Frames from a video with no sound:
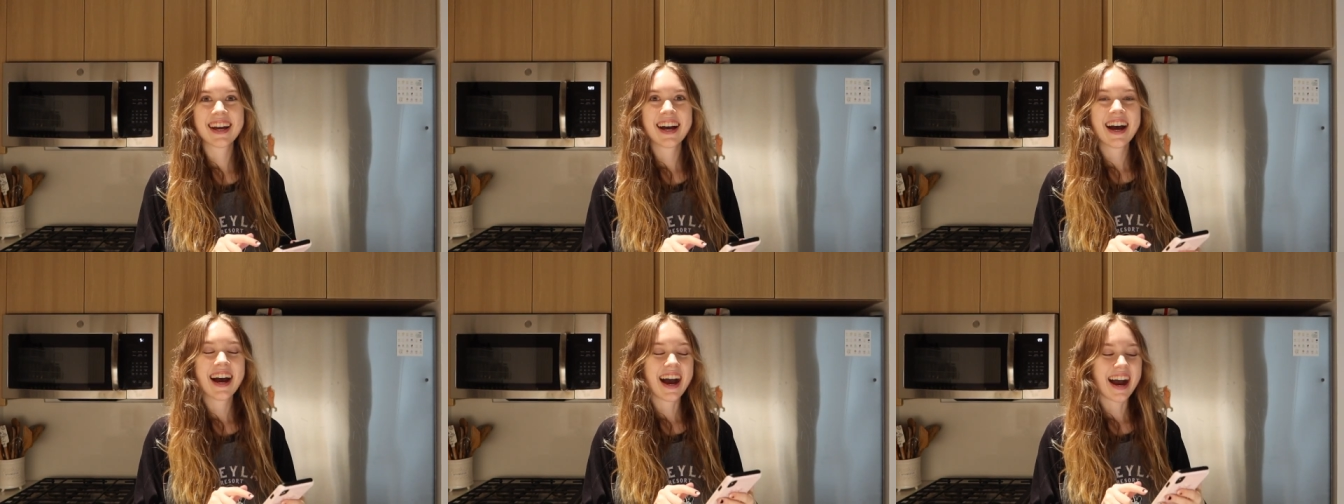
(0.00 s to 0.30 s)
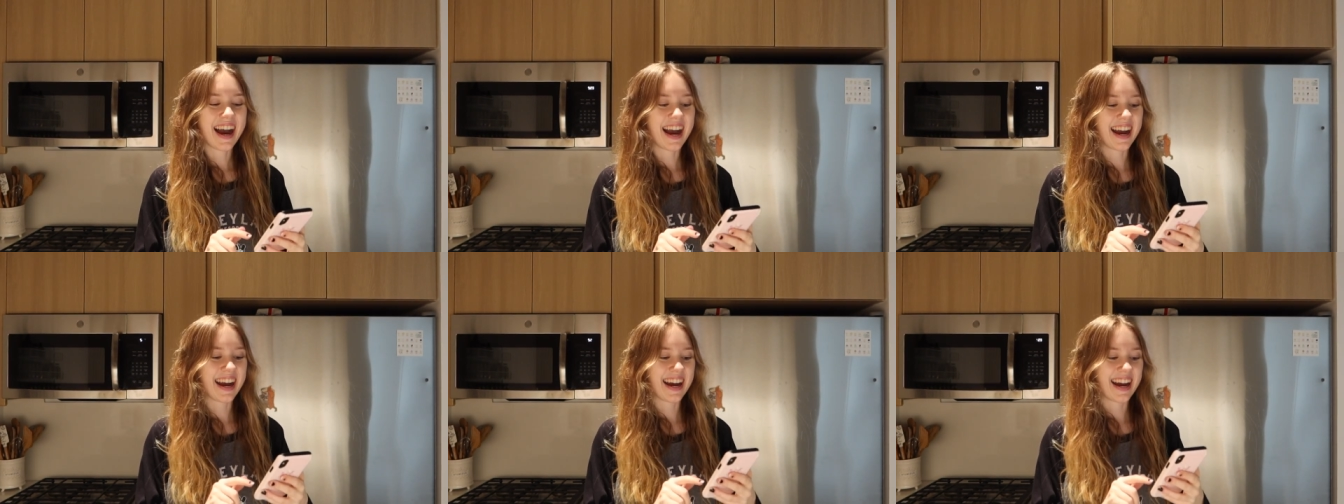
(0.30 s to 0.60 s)

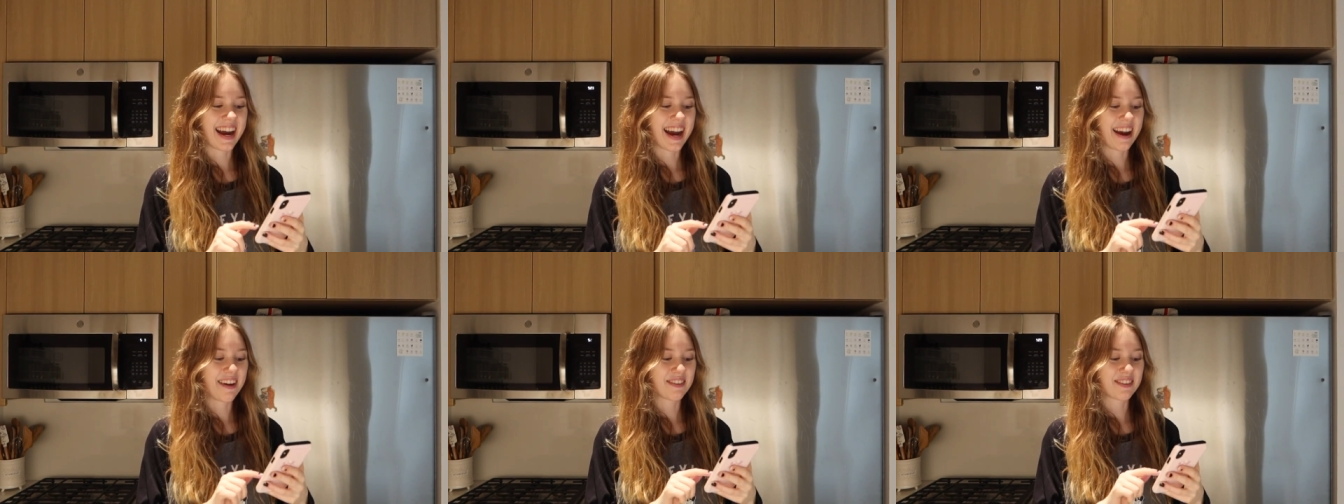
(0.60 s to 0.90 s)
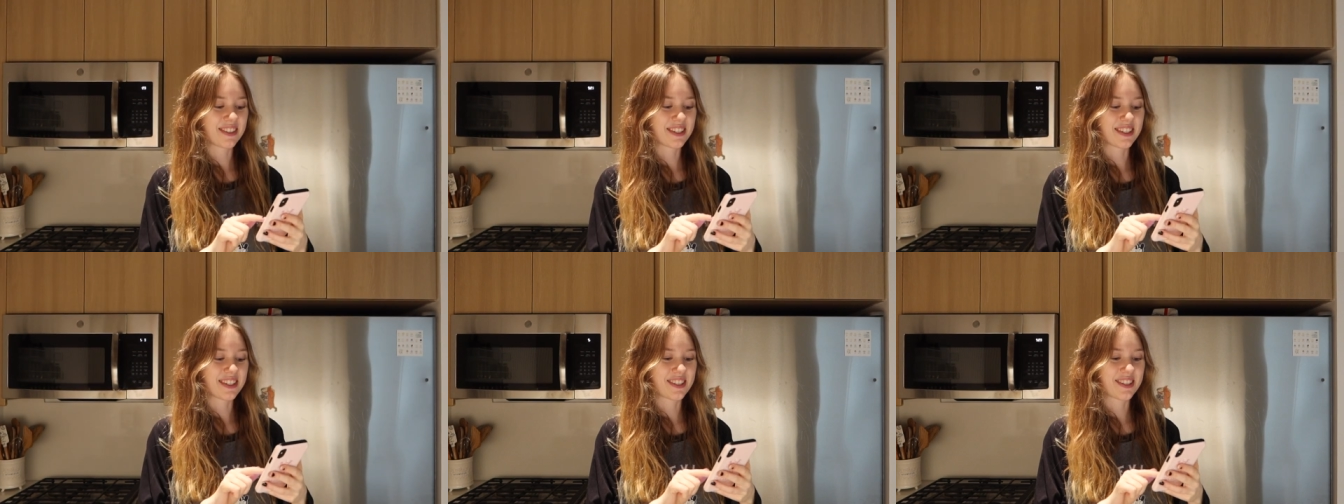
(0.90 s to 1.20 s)
Uh, I
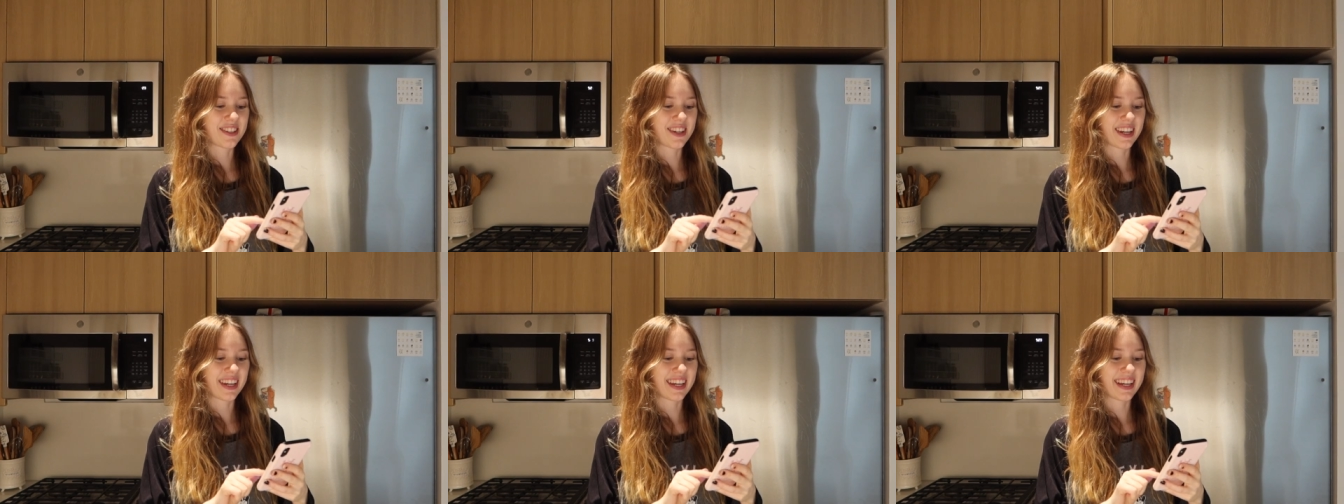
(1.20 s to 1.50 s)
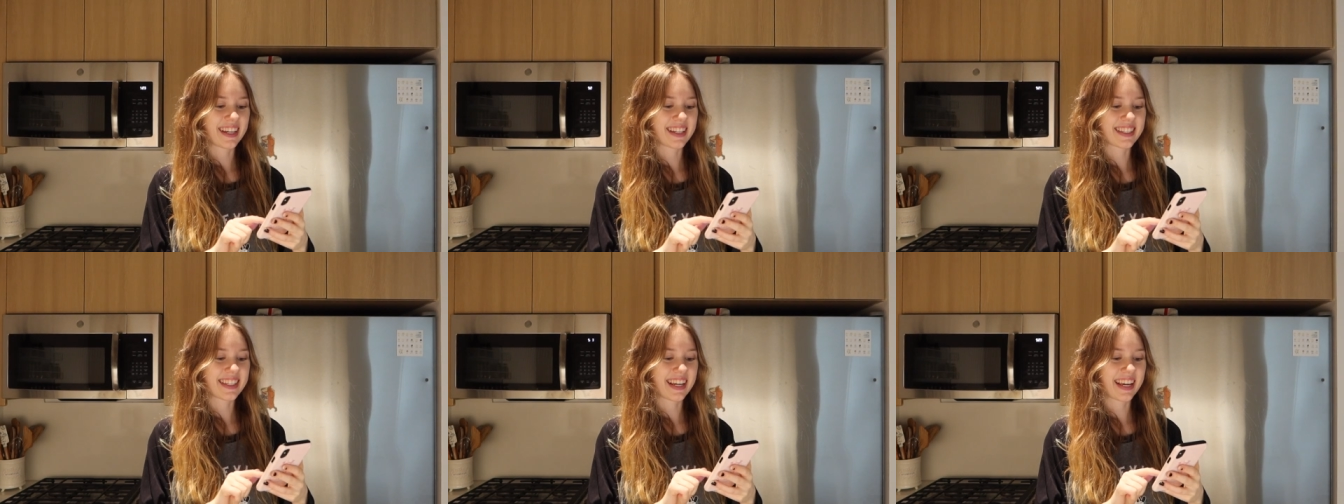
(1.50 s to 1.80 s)
was just checking
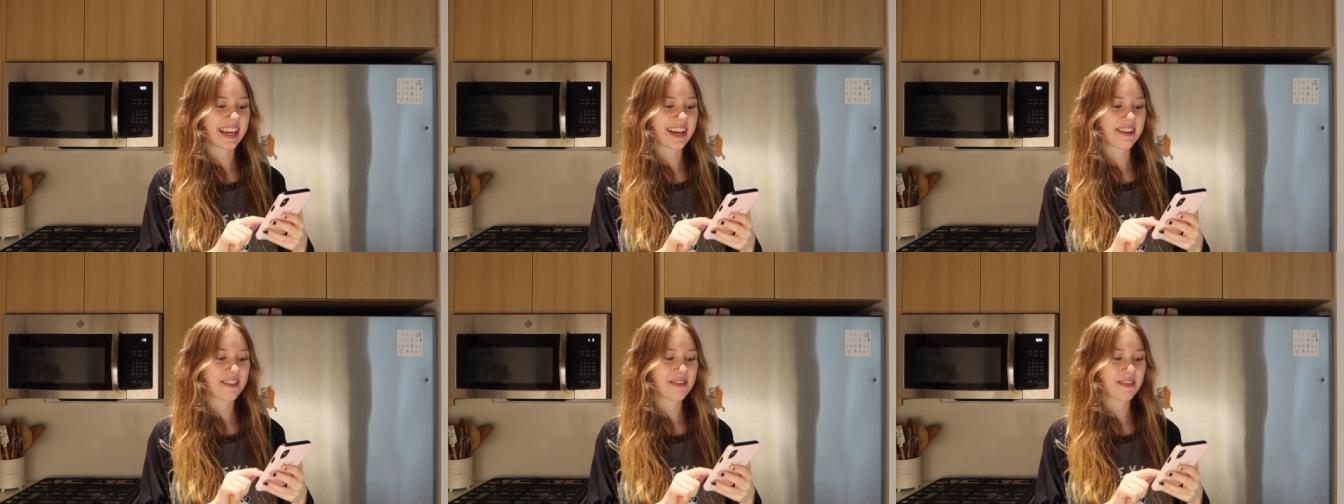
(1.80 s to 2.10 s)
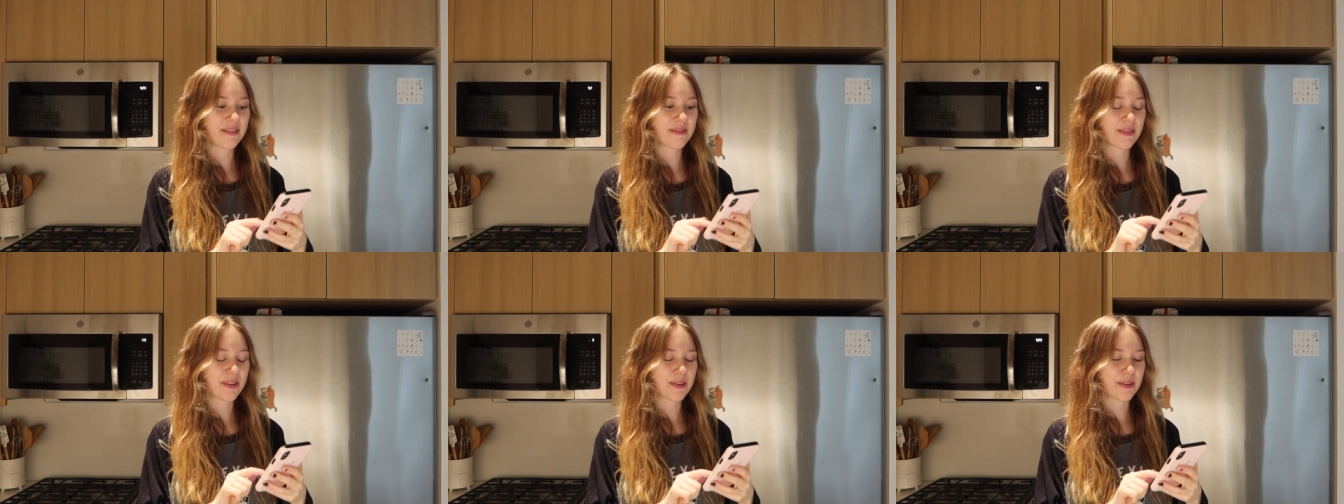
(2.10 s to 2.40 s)
because I can't
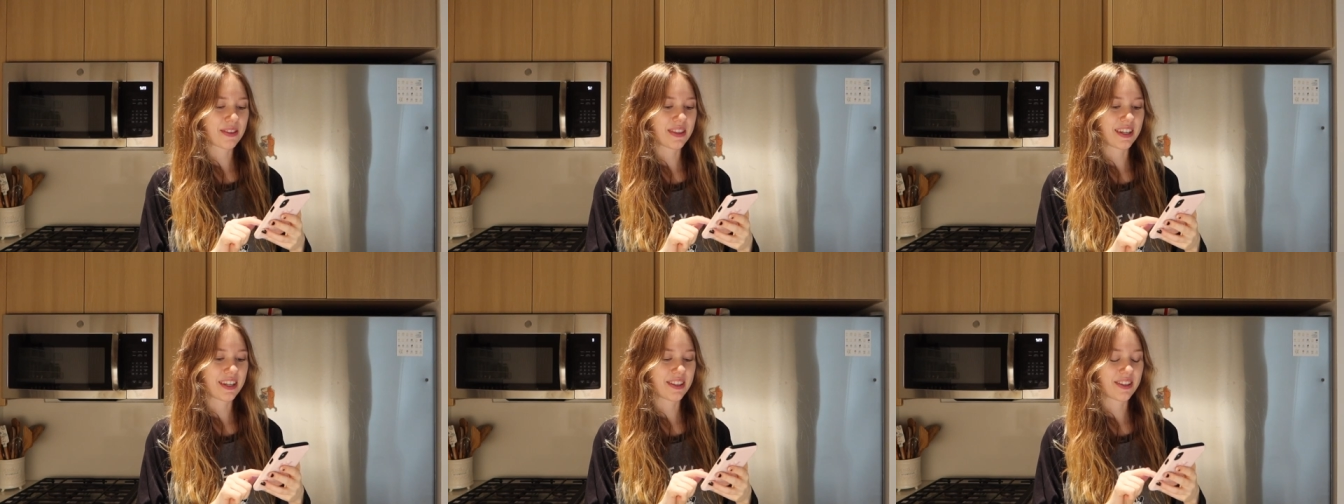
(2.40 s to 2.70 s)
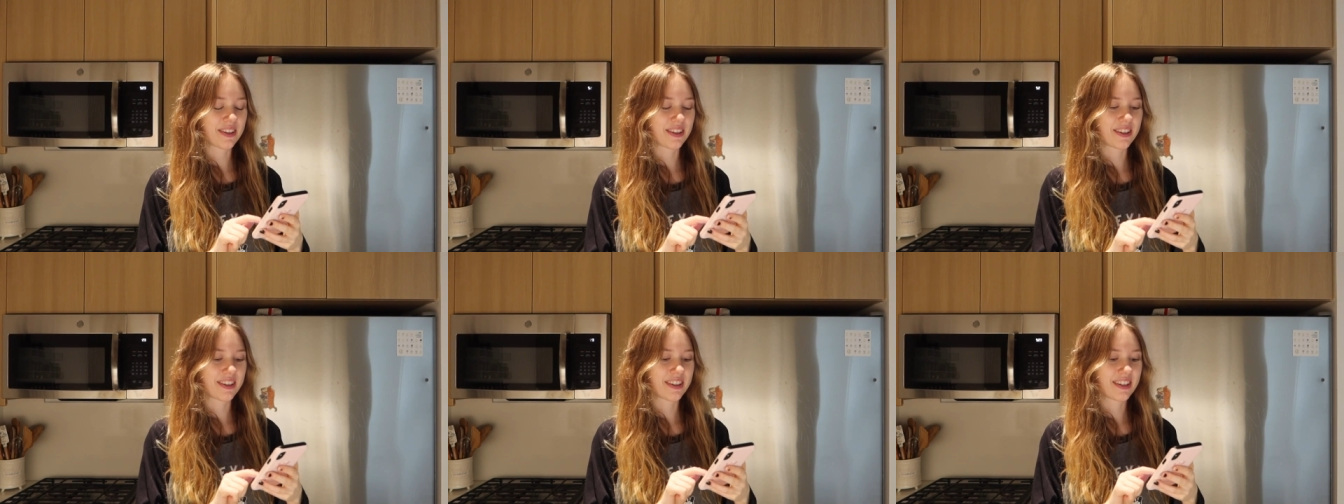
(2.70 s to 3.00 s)
remember what the
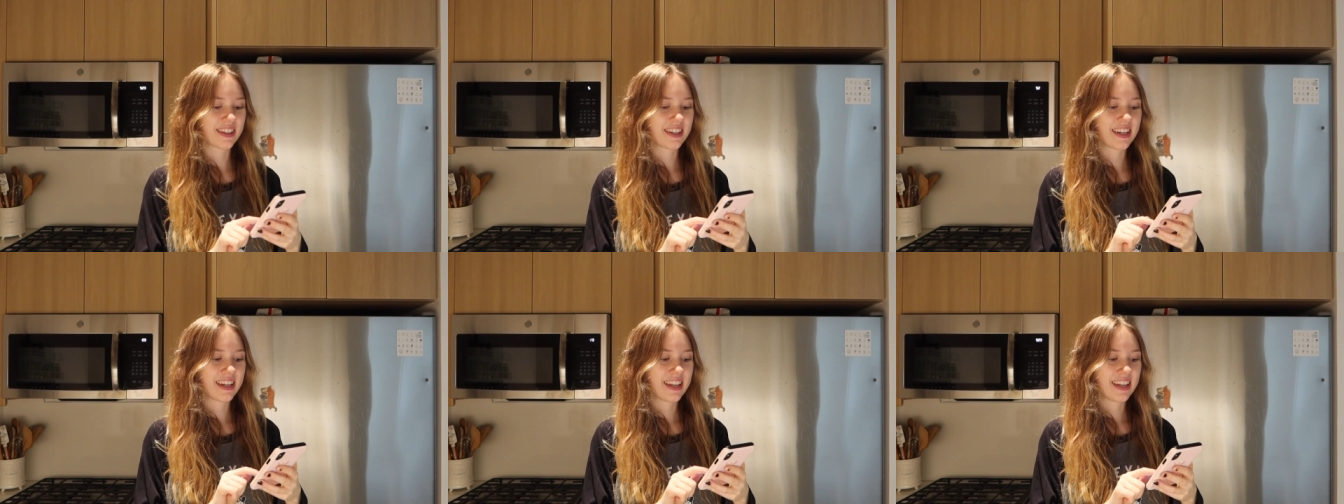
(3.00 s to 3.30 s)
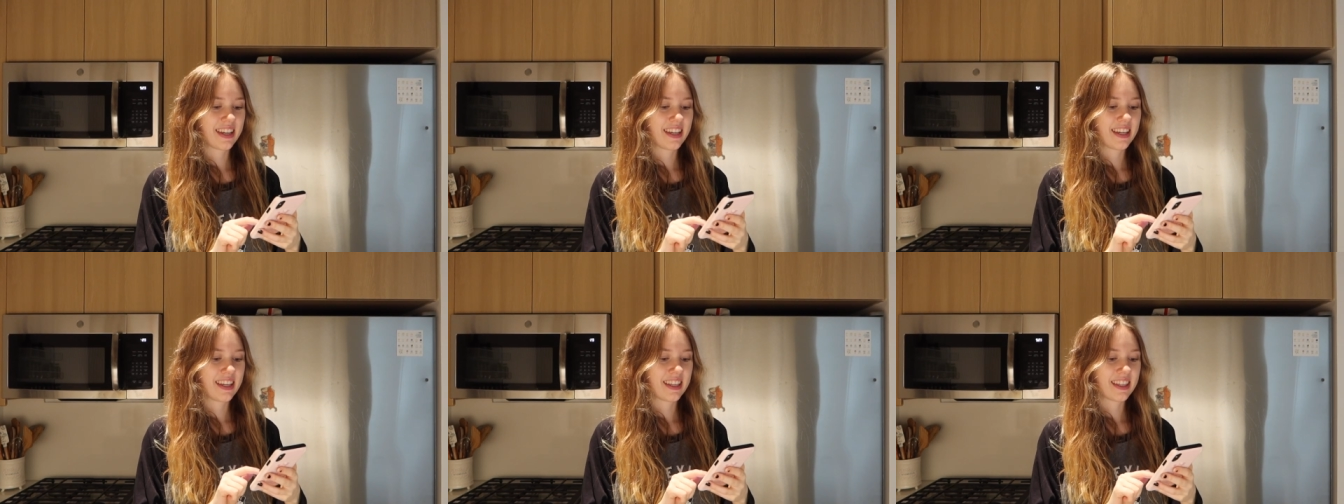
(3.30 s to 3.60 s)
other
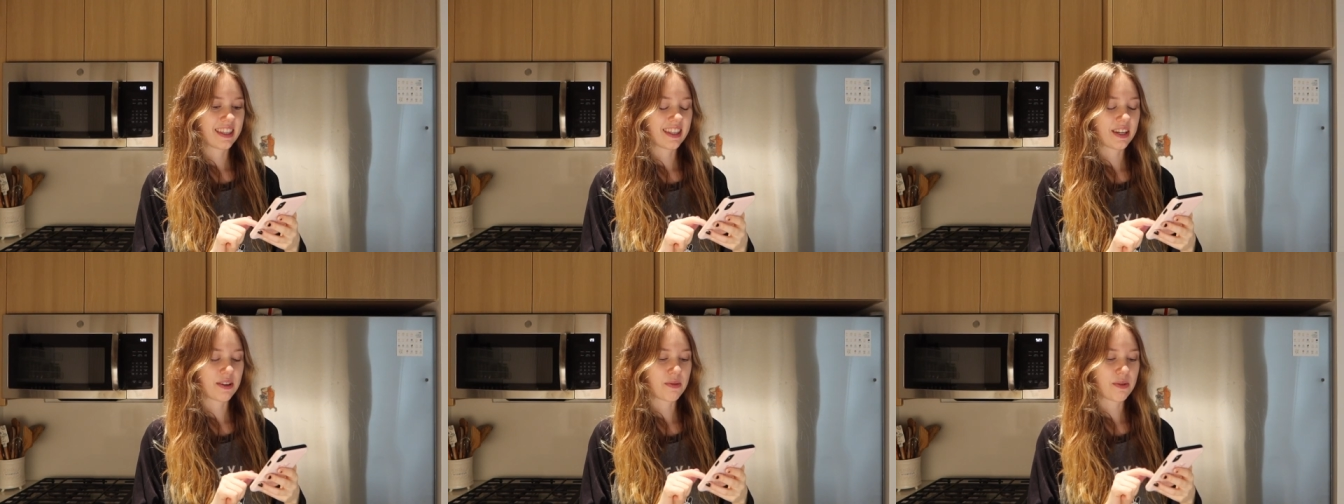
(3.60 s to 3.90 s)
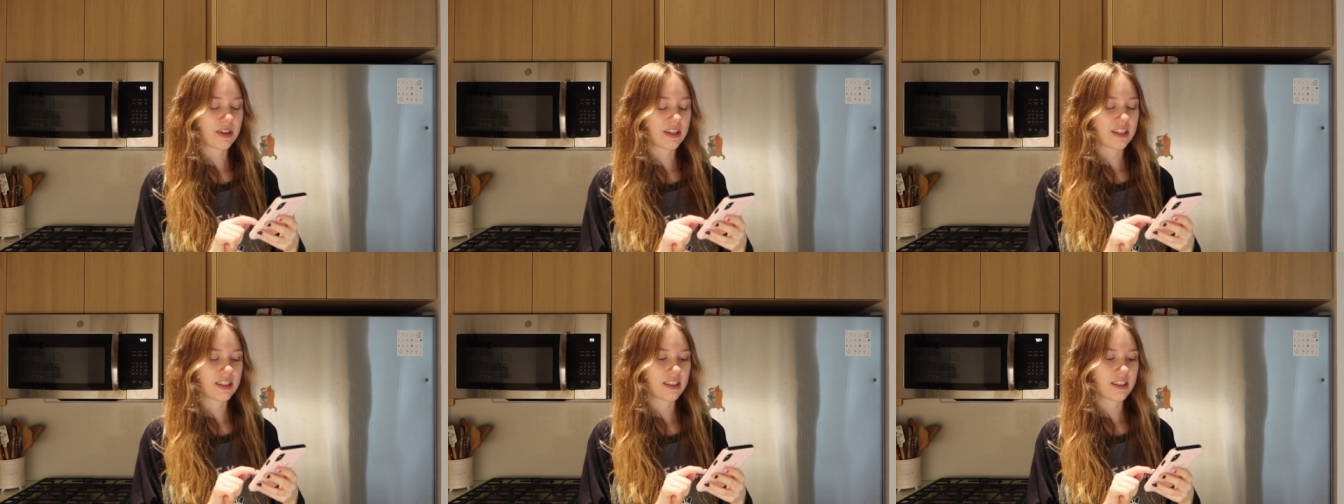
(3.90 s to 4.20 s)
thing
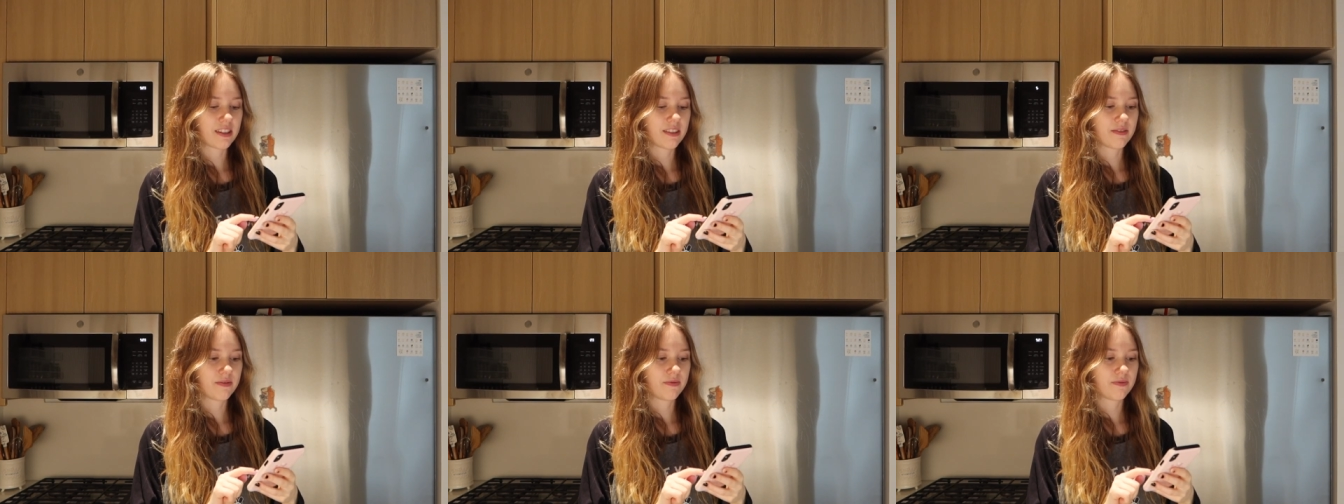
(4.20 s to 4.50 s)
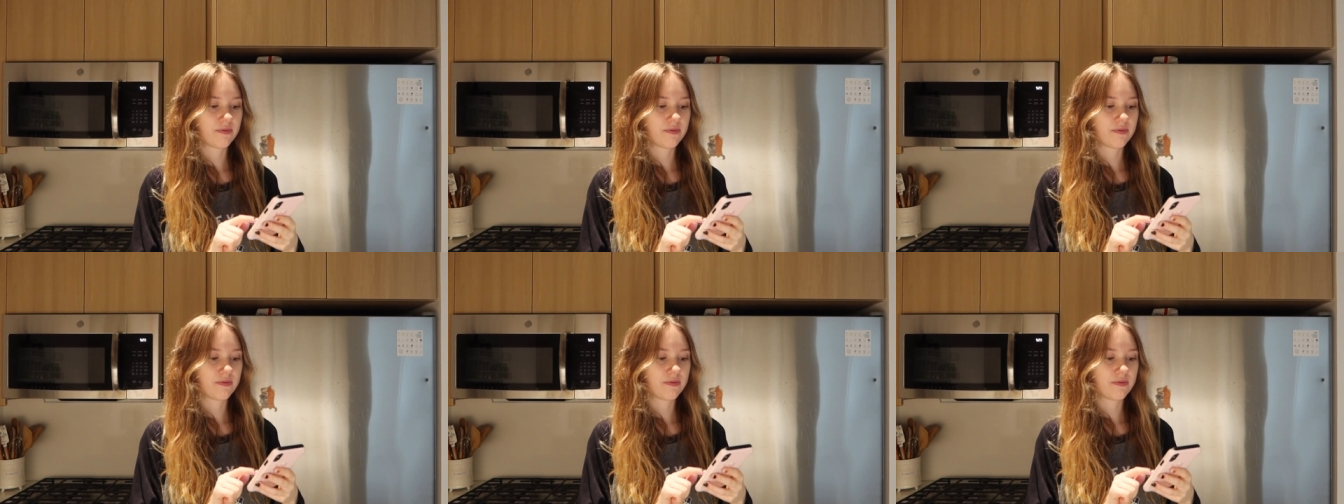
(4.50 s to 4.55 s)
was.